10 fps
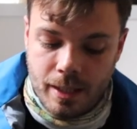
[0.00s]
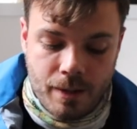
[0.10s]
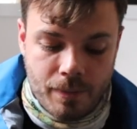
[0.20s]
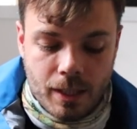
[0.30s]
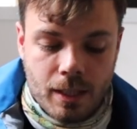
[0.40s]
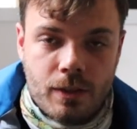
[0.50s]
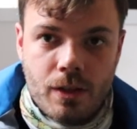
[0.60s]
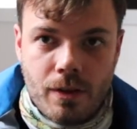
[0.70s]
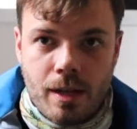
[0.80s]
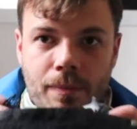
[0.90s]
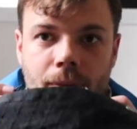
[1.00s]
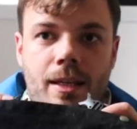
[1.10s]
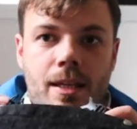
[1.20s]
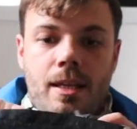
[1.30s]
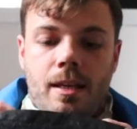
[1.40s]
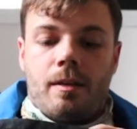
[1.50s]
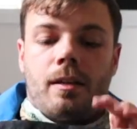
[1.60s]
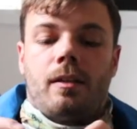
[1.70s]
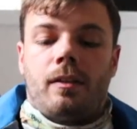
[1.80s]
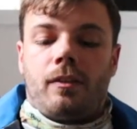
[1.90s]
and then we're gonna do up the
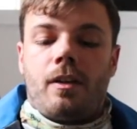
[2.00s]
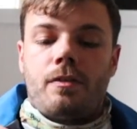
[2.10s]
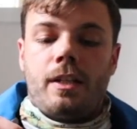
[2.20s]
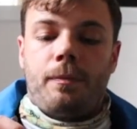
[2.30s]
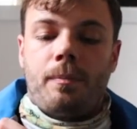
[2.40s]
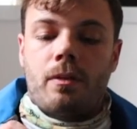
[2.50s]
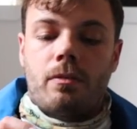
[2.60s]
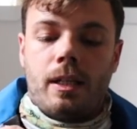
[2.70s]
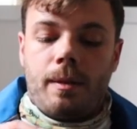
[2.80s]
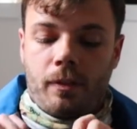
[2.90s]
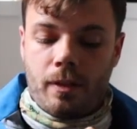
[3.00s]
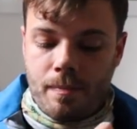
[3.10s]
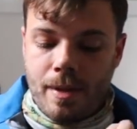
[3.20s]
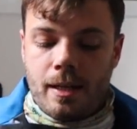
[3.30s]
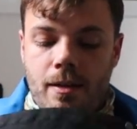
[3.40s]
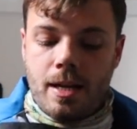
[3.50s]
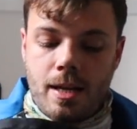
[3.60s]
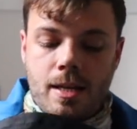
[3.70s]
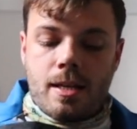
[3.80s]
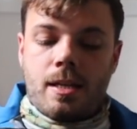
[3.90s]
side release buckle clips on the pack
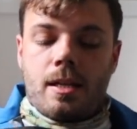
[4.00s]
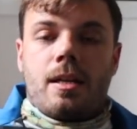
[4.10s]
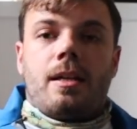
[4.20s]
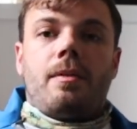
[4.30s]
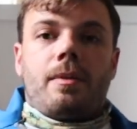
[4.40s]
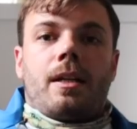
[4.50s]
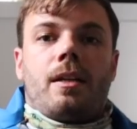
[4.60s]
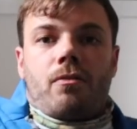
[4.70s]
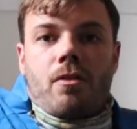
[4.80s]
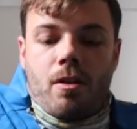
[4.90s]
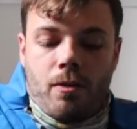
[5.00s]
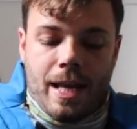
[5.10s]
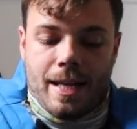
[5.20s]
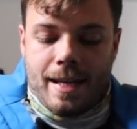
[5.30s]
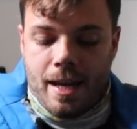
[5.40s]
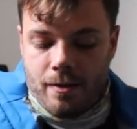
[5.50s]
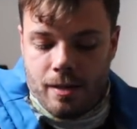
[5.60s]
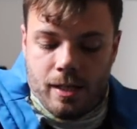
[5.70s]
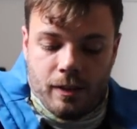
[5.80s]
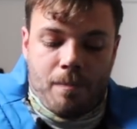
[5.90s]
liner. And then we're going to roll that
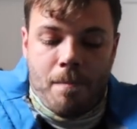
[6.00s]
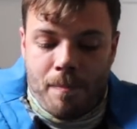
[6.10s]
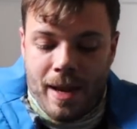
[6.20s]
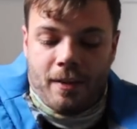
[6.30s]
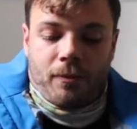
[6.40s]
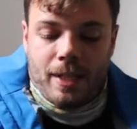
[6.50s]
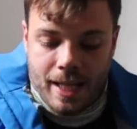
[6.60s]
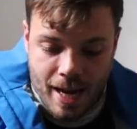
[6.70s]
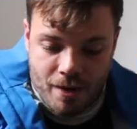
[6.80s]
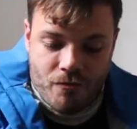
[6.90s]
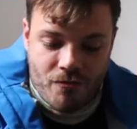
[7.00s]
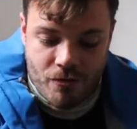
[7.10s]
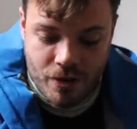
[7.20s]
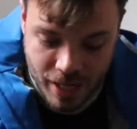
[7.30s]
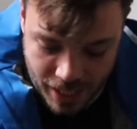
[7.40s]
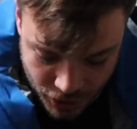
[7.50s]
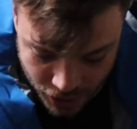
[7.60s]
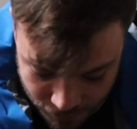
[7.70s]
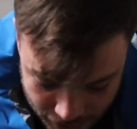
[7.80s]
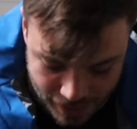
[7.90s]
down best we can, really
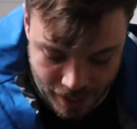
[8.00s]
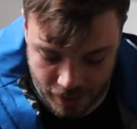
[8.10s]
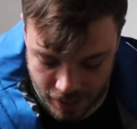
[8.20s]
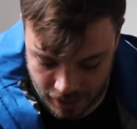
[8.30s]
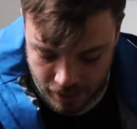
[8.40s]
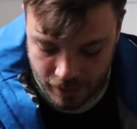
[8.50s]
shove it down.